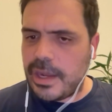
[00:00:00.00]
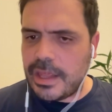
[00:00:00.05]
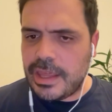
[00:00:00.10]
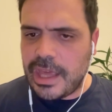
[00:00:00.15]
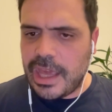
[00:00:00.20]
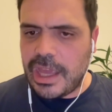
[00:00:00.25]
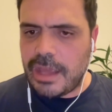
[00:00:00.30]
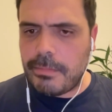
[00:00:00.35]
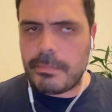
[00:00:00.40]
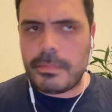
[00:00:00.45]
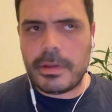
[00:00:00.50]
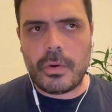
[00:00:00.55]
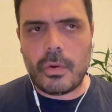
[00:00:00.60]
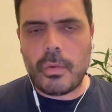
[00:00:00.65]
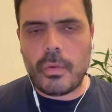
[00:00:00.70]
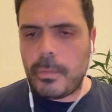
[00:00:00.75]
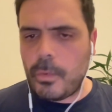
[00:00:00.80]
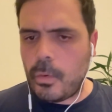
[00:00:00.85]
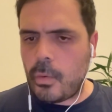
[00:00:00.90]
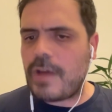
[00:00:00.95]
game.
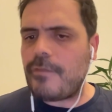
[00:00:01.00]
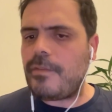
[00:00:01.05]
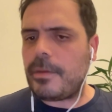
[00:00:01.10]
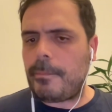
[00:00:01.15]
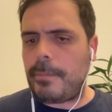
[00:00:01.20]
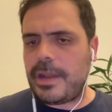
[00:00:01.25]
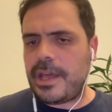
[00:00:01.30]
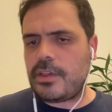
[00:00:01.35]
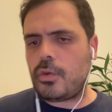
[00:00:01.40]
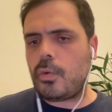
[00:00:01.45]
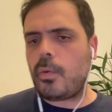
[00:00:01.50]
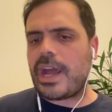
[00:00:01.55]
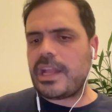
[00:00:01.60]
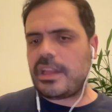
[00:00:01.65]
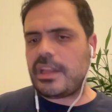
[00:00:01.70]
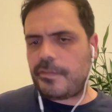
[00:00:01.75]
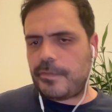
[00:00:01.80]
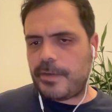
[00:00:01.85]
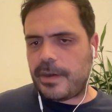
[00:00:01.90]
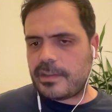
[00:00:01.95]
Whoever plays
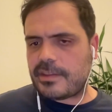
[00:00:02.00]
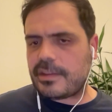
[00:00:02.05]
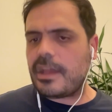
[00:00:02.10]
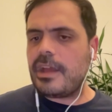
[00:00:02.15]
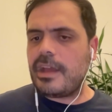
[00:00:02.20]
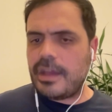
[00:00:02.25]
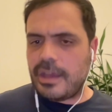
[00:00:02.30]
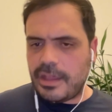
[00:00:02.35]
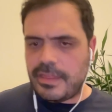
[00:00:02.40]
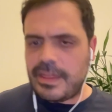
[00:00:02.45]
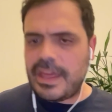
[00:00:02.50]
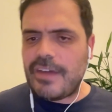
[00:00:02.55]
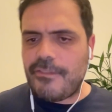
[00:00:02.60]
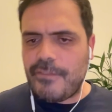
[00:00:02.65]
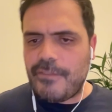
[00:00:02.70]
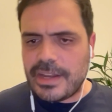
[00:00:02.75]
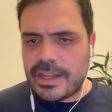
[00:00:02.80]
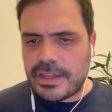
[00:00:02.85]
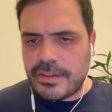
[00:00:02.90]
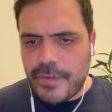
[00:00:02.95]
white first, they
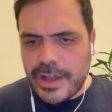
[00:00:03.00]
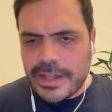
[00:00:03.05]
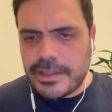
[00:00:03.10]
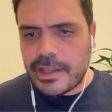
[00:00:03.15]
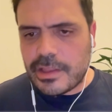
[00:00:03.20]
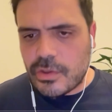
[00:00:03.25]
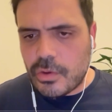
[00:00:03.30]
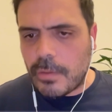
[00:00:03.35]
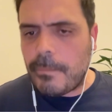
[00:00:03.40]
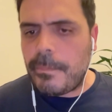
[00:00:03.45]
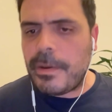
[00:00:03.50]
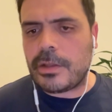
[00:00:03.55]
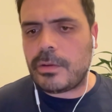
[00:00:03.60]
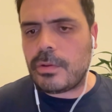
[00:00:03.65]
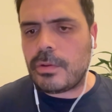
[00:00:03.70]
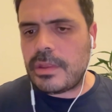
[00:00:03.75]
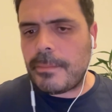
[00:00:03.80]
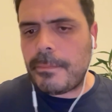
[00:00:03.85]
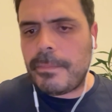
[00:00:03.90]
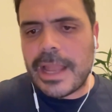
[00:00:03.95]
have an advantage compared
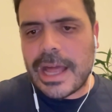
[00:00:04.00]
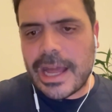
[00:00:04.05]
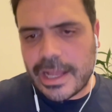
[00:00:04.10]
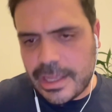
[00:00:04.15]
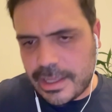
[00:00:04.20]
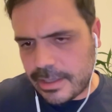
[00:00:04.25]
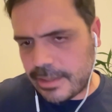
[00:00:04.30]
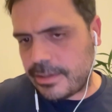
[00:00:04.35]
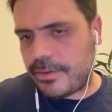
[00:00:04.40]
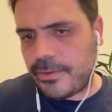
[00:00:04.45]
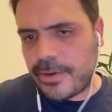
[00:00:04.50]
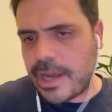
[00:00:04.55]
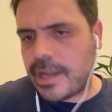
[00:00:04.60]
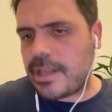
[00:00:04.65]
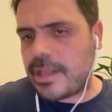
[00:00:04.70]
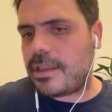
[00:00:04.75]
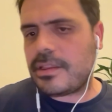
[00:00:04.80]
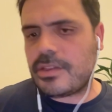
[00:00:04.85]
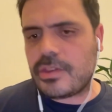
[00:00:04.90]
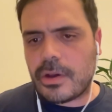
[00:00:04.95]
to the black,
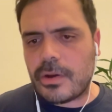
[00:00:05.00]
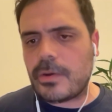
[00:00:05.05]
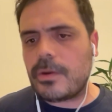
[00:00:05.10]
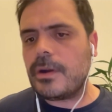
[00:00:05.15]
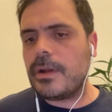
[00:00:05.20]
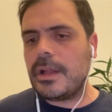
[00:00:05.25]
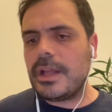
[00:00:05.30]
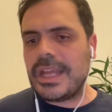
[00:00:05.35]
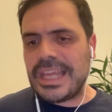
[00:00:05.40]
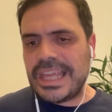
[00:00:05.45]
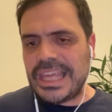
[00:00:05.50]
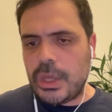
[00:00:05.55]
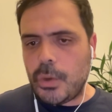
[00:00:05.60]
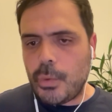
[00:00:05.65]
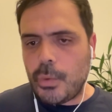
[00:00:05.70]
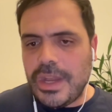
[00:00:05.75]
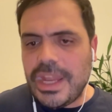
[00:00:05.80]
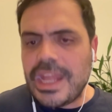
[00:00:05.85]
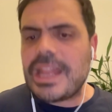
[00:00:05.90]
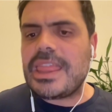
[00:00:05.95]
right? So
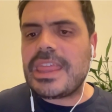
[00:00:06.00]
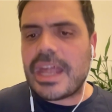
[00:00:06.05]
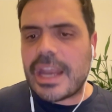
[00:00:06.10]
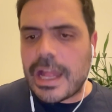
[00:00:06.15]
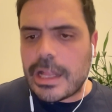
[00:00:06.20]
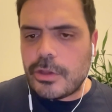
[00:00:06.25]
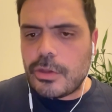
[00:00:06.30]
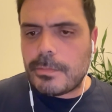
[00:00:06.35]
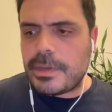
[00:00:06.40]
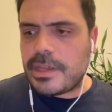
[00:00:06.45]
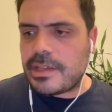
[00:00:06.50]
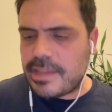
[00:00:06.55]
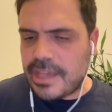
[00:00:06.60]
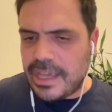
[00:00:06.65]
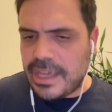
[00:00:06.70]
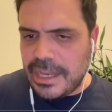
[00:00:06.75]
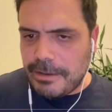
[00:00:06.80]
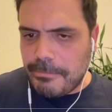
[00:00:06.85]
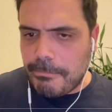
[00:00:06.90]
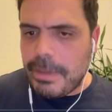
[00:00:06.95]
you need the randomness
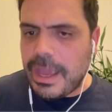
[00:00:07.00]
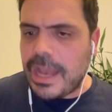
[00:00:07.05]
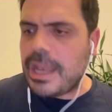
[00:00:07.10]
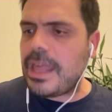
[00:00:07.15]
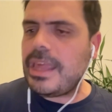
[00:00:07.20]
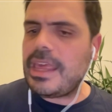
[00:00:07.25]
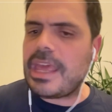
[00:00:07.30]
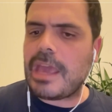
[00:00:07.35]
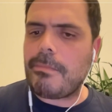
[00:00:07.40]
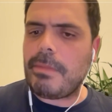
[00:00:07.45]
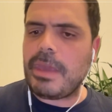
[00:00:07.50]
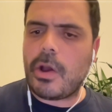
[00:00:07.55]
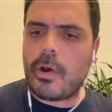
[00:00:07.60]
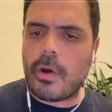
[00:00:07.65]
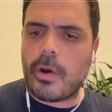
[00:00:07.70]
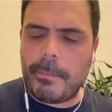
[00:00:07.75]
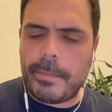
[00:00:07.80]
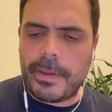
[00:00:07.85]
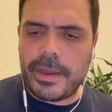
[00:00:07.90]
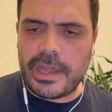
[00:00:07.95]
in many gaming
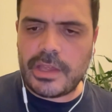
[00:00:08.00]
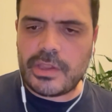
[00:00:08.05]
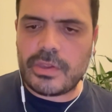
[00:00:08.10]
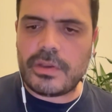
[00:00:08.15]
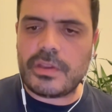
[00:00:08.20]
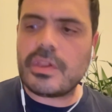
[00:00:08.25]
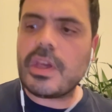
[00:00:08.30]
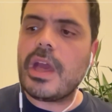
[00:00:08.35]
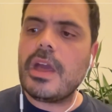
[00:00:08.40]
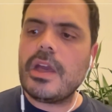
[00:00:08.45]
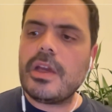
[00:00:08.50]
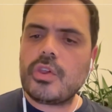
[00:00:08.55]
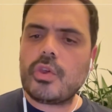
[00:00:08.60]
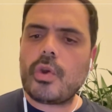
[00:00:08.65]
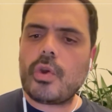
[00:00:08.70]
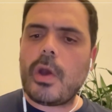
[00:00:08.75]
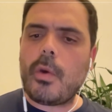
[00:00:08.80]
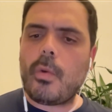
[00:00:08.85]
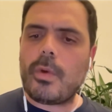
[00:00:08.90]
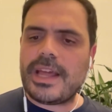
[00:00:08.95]
operations.
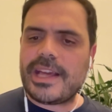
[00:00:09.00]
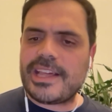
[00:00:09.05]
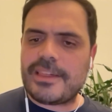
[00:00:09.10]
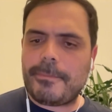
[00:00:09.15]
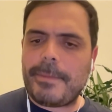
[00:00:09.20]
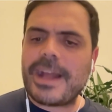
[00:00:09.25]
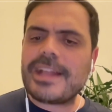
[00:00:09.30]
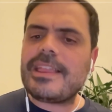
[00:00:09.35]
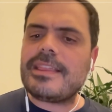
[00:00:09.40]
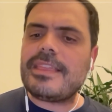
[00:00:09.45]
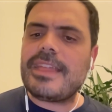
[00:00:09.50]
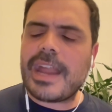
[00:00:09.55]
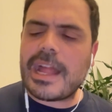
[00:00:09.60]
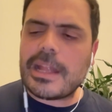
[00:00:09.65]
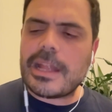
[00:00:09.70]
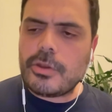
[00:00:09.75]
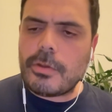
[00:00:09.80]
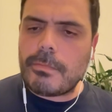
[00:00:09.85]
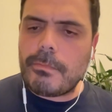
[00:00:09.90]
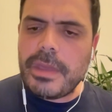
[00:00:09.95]
So I will expect that the
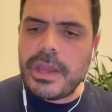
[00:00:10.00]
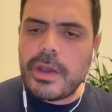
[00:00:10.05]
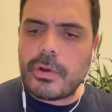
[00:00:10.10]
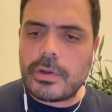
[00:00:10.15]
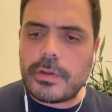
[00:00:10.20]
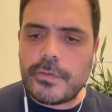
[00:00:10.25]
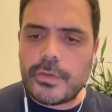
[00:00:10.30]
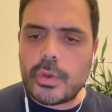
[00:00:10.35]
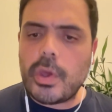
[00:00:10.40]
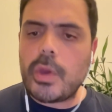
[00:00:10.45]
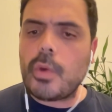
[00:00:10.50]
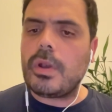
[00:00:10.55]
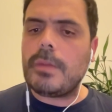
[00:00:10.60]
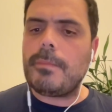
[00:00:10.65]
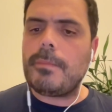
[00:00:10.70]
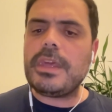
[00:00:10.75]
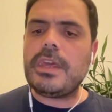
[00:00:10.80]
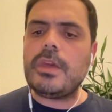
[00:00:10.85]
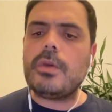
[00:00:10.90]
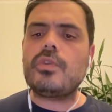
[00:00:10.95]
random beacon of Sui will
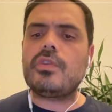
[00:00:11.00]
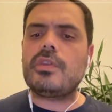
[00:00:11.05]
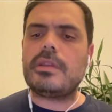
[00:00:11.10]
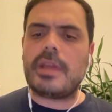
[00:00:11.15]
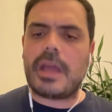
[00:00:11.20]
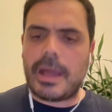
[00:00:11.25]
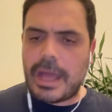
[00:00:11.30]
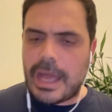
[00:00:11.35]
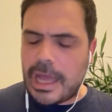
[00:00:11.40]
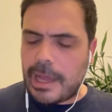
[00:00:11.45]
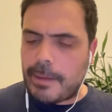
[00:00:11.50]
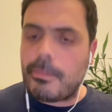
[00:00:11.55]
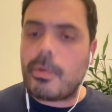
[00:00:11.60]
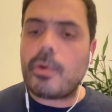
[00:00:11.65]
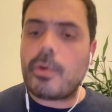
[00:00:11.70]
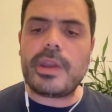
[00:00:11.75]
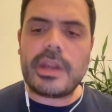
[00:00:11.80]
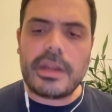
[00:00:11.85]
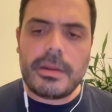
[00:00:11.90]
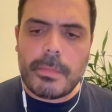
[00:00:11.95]
be used
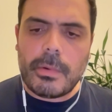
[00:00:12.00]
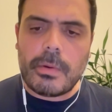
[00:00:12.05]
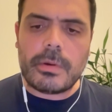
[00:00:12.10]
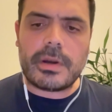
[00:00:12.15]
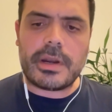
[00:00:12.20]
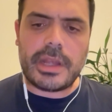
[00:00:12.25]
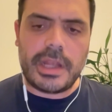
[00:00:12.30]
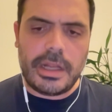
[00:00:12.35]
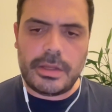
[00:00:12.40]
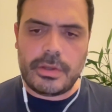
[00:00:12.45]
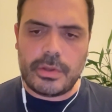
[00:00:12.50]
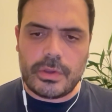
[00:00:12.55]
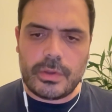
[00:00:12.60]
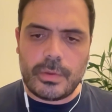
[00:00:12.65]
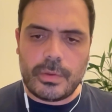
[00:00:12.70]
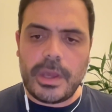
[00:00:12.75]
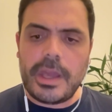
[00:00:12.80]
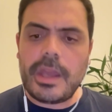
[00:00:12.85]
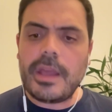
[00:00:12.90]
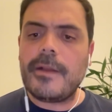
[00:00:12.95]
more and more into
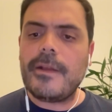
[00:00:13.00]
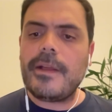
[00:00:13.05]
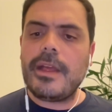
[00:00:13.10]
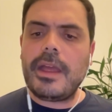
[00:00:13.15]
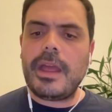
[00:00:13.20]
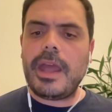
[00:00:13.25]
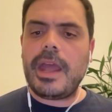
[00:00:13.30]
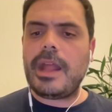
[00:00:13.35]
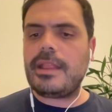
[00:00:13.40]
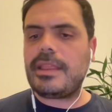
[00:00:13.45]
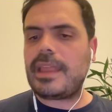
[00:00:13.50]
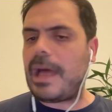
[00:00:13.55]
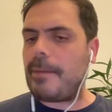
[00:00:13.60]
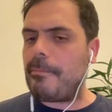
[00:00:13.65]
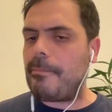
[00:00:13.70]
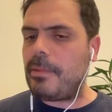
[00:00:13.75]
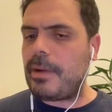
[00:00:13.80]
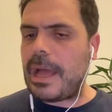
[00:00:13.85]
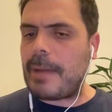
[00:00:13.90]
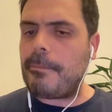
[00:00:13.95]
Sui. And
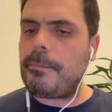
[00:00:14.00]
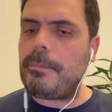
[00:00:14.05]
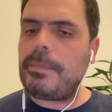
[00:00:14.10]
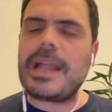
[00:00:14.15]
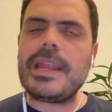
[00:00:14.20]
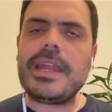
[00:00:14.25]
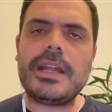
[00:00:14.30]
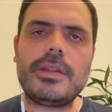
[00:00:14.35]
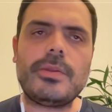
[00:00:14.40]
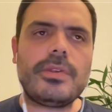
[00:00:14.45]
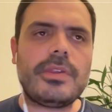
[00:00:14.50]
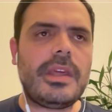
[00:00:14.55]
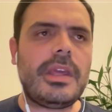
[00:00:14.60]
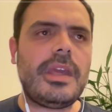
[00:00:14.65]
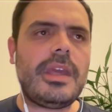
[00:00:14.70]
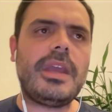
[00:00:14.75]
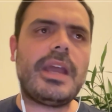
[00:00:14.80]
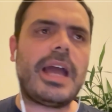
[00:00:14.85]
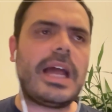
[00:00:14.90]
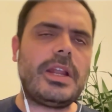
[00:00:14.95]
I'm planning to
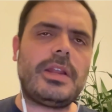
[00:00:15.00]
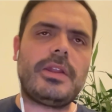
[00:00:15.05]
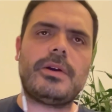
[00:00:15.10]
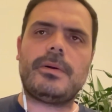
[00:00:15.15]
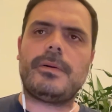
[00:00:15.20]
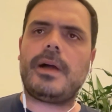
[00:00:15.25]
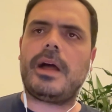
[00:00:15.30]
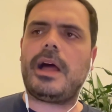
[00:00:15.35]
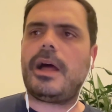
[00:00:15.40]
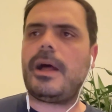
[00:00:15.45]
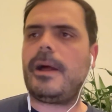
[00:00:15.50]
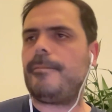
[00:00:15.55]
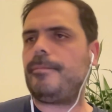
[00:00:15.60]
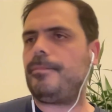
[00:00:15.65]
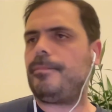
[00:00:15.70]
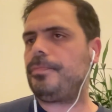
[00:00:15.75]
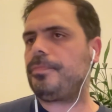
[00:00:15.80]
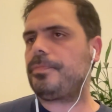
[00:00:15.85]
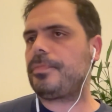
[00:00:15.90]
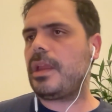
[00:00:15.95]
see,
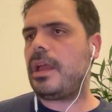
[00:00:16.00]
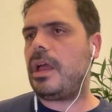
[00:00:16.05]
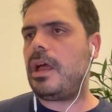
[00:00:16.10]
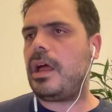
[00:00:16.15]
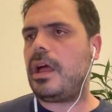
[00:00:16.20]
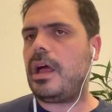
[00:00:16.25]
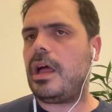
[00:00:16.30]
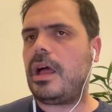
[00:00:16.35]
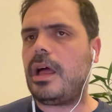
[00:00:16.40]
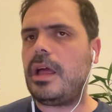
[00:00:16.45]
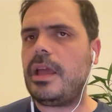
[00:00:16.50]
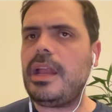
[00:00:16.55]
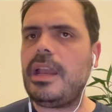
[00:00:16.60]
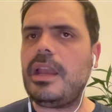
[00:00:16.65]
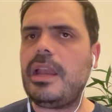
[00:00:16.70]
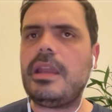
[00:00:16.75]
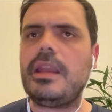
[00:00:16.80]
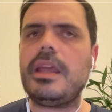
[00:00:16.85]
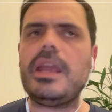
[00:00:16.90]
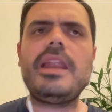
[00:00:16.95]
in
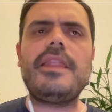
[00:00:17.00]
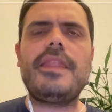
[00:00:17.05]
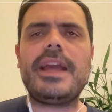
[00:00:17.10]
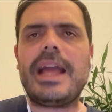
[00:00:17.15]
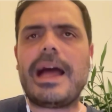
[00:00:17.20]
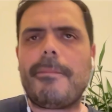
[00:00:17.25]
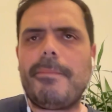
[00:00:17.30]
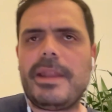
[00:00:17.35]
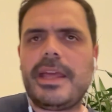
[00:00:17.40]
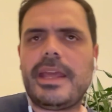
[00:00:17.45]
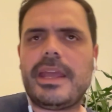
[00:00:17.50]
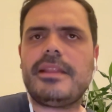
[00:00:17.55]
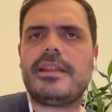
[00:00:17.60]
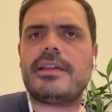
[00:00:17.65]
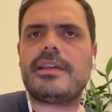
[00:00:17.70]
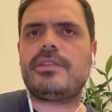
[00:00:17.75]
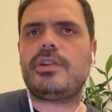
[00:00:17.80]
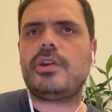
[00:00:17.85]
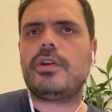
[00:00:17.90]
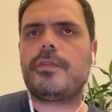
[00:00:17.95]
the gambling
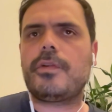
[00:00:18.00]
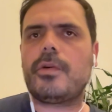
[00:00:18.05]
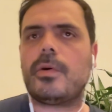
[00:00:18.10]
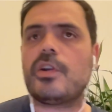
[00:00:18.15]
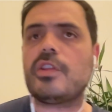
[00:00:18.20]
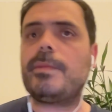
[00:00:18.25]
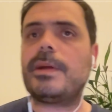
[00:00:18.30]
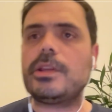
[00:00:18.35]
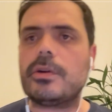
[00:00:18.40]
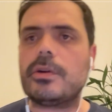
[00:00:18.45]
industry, of course, but